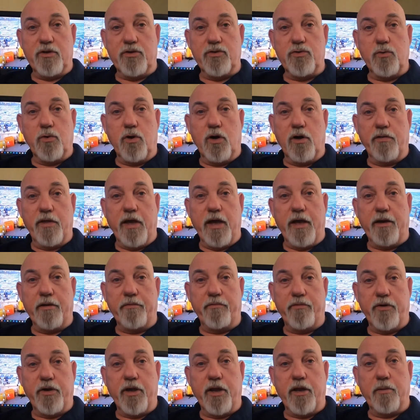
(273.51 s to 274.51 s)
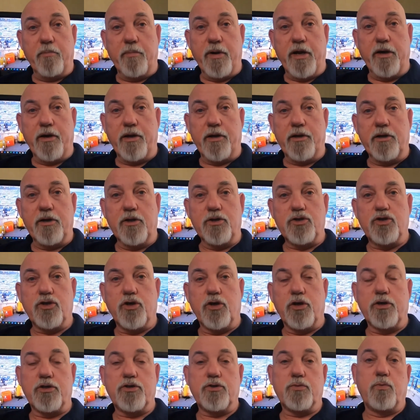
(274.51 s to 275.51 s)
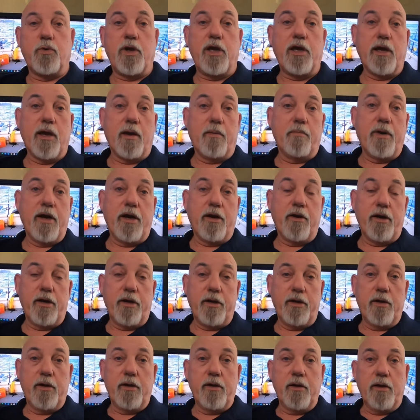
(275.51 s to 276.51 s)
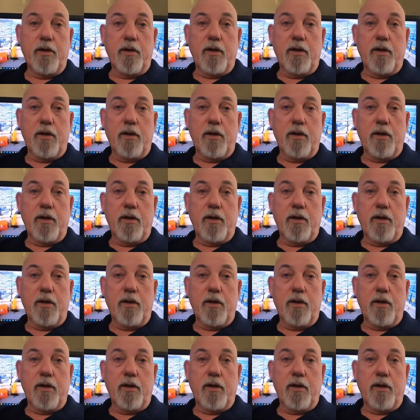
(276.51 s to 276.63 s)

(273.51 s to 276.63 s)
to do all that if you're getting married in a church. We got married.